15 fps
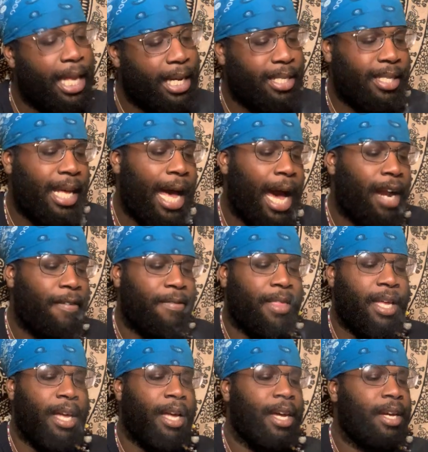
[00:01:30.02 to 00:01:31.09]
side
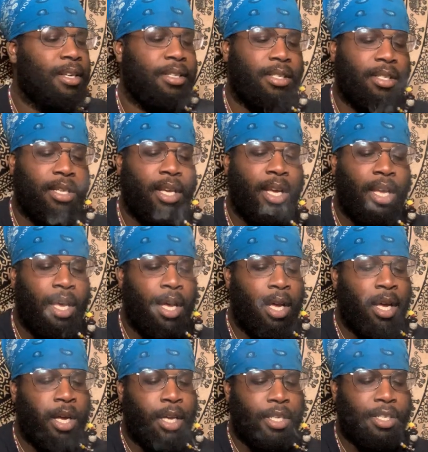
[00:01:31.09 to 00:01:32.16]
of things.
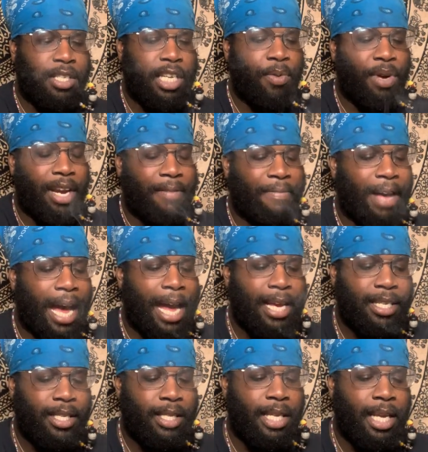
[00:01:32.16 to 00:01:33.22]
See what
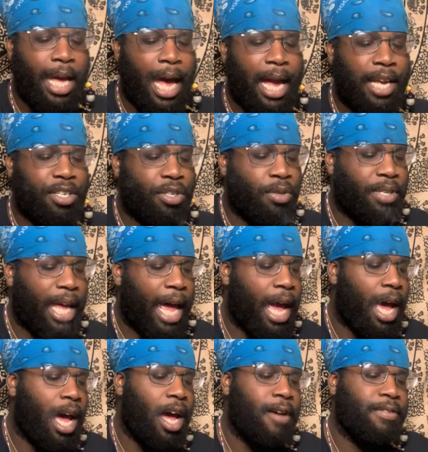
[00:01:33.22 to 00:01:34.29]
advice the angels
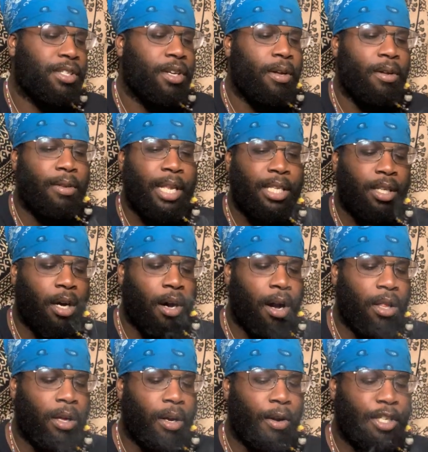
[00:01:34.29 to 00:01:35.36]
have. So let's
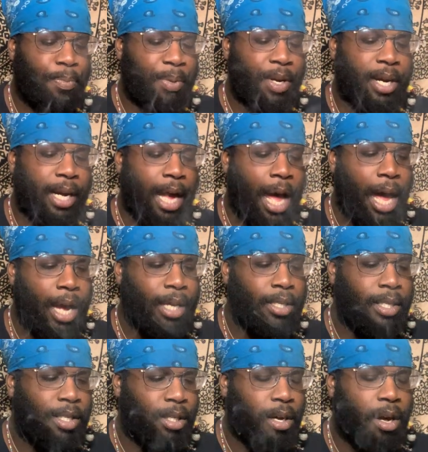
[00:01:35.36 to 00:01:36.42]
call on our spirit guides.
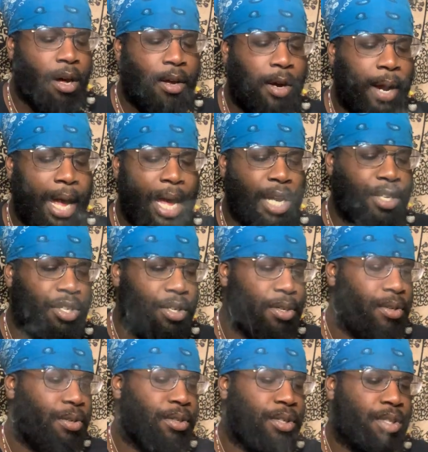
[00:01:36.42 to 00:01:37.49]
Let's call on our
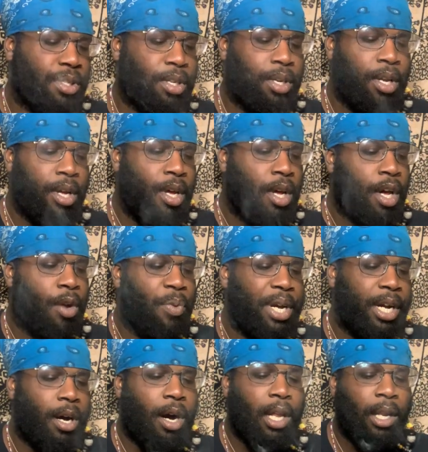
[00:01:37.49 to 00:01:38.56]
angels. We
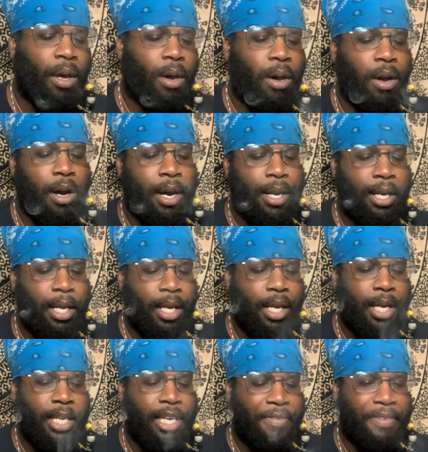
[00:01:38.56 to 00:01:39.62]
call on
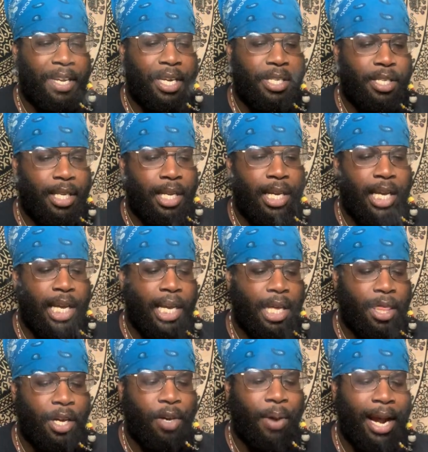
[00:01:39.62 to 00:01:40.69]
divinity,
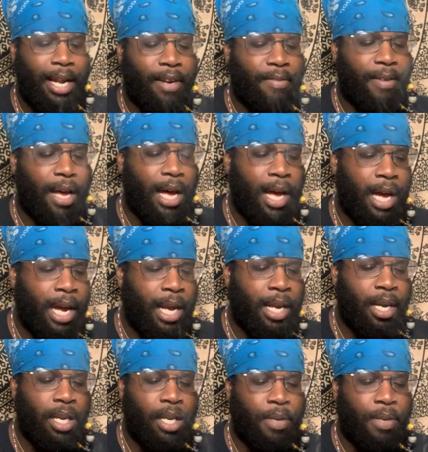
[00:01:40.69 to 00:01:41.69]
the great divine,